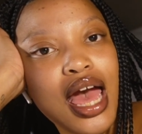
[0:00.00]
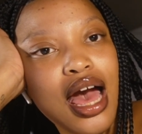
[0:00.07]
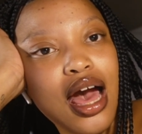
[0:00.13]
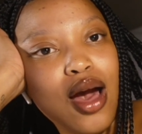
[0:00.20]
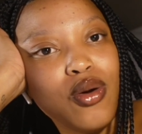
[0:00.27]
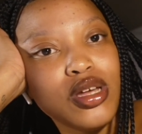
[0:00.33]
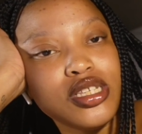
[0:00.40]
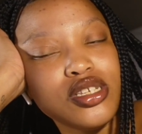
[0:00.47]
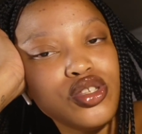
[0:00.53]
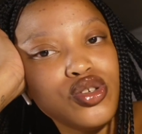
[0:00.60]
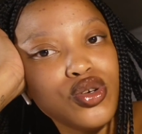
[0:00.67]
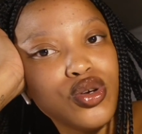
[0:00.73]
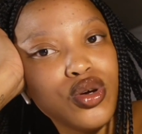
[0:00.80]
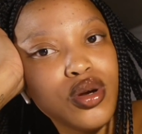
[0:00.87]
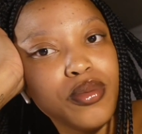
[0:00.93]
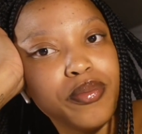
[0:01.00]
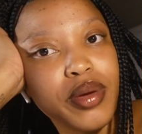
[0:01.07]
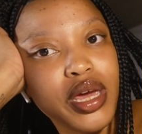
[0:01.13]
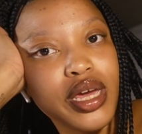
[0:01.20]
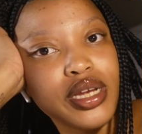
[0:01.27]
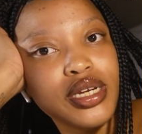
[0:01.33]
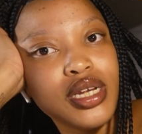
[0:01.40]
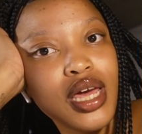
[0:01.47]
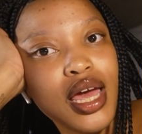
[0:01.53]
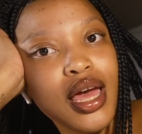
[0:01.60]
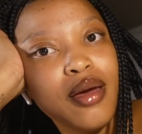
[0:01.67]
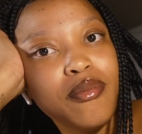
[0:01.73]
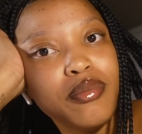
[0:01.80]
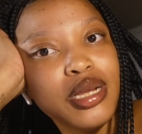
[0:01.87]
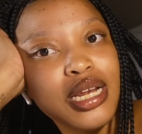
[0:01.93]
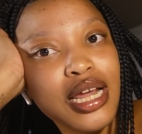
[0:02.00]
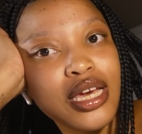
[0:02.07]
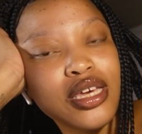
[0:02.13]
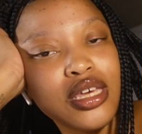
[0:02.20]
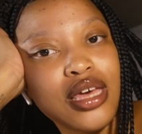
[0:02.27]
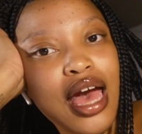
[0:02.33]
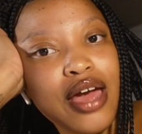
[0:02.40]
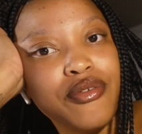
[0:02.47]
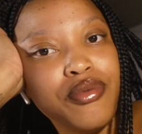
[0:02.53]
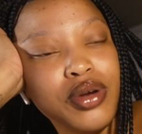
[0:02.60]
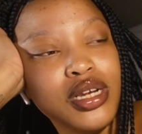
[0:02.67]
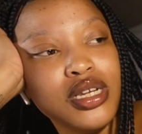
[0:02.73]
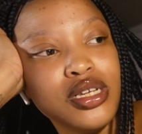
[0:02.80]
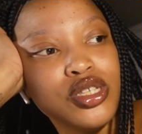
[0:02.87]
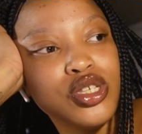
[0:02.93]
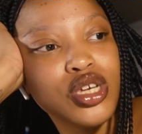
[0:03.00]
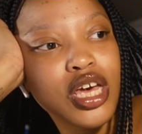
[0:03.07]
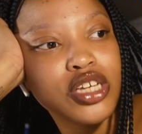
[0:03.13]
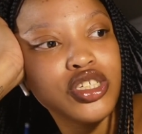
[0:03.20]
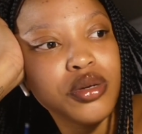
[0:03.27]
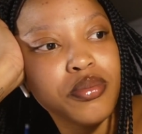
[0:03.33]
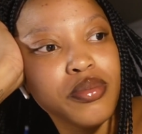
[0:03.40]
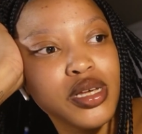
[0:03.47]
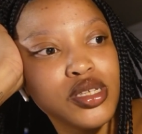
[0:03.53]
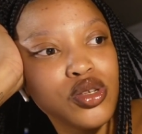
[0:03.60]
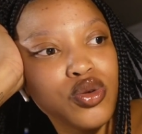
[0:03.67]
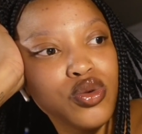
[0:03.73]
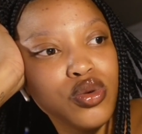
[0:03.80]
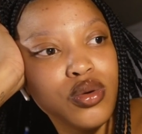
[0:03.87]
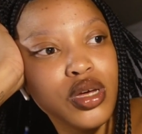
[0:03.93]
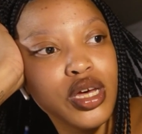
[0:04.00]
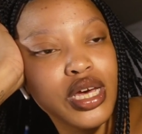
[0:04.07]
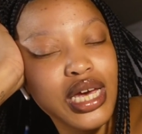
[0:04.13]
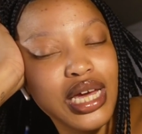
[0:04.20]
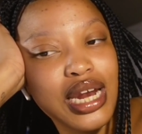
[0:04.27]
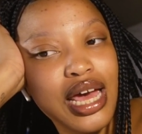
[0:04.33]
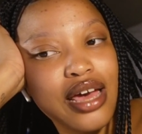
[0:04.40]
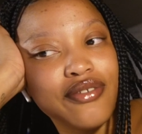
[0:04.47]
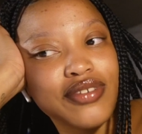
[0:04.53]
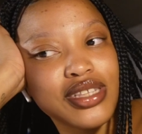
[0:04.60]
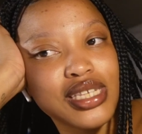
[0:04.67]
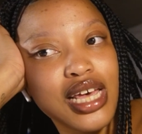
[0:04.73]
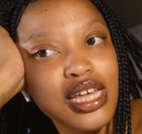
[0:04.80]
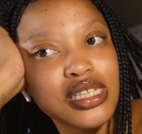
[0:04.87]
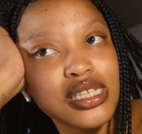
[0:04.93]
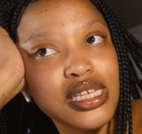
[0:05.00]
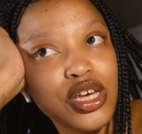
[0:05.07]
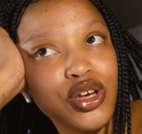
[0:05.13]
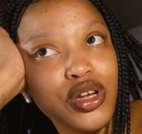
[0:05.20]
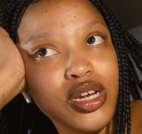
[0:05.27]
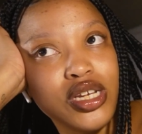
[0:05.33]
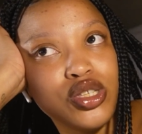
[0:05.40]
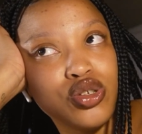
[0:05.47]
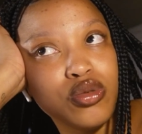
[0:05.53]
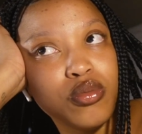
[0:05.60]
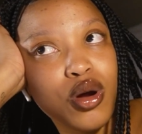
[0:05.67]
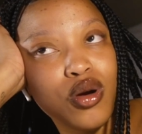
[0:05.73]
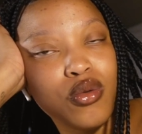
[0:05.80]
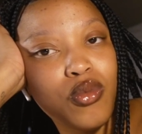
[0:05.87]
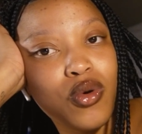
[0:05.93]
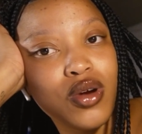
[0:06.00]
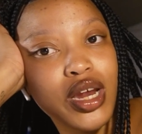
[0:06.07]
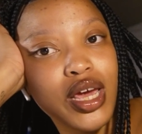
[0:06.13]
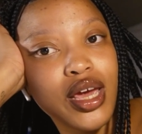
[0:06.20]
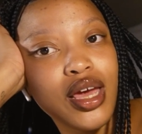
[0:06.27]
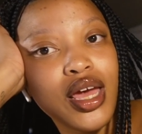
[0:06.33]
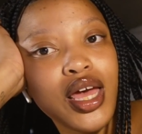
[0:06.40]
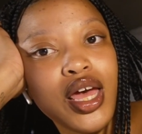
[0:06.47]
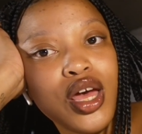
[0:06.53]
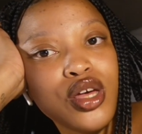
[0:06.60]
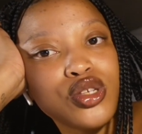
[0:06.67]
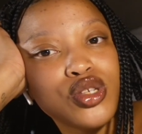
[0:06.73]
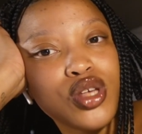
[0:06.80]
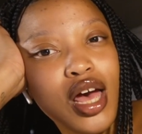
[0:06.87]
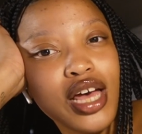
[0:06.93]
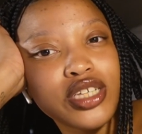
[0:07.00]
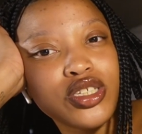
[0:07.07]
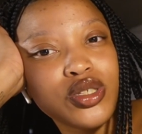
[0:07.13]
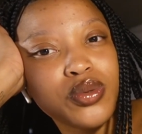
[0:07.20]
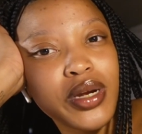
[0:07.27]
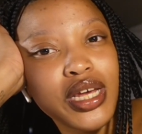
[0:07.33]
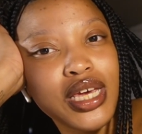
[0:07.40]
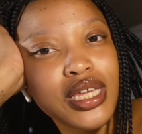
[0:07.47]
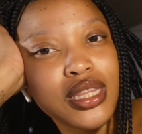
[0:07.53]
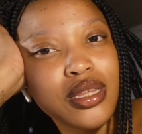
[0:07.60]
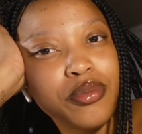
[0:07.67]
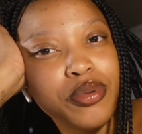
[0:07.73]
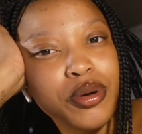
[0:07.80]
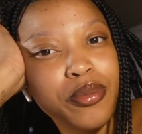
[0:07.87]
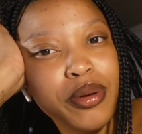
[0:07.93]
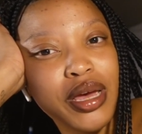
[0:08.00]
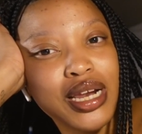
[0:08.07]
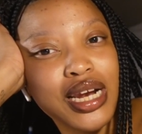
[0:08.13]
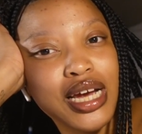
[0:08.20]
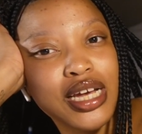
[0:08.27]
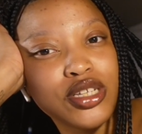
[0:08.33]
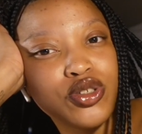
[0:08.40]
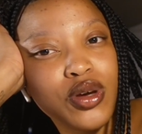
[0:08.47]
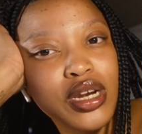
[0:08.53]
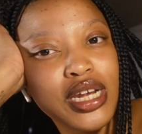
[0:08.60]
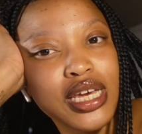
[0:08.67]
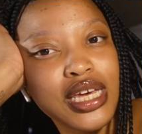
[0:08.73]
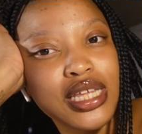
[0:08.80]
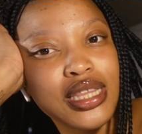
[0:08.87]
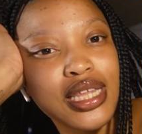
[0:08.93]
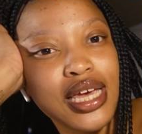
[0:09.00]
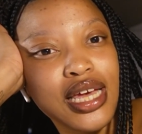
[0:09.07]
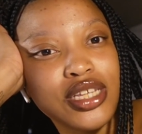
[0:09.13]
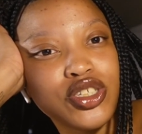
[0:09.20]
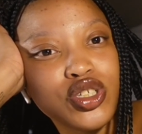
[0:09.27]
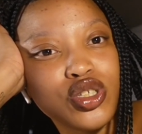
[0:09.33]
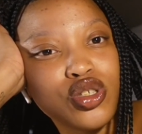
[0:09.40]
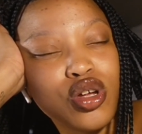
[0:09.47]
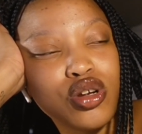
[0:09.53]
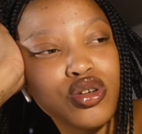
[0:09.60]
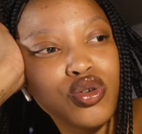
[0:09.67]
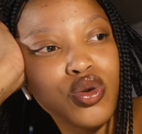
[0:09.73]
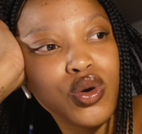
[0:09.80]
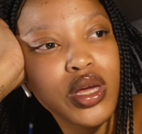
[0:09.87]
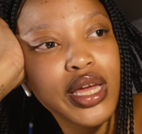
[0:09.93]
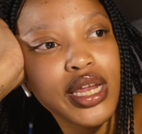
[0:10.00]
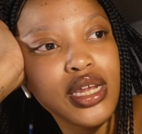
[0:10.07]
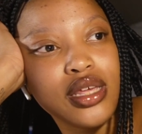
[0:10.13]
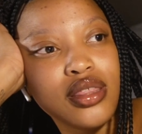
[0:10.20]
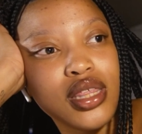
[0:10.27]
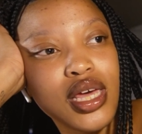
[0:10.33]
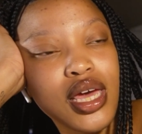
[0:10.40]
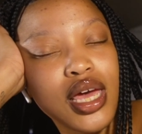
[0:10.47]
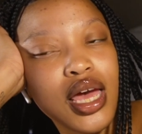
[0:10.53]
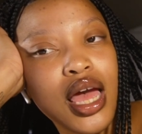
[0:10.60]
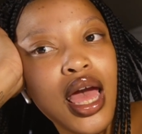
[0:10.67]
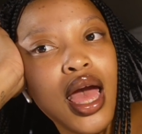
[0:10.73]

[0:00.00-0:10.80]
I wanted to go to bed, but like, I really need to catch up my schoolwork and I have a TUT early tomorrow morning. So I just want to get there prepared. Like, I don't want to get there and just not know anything.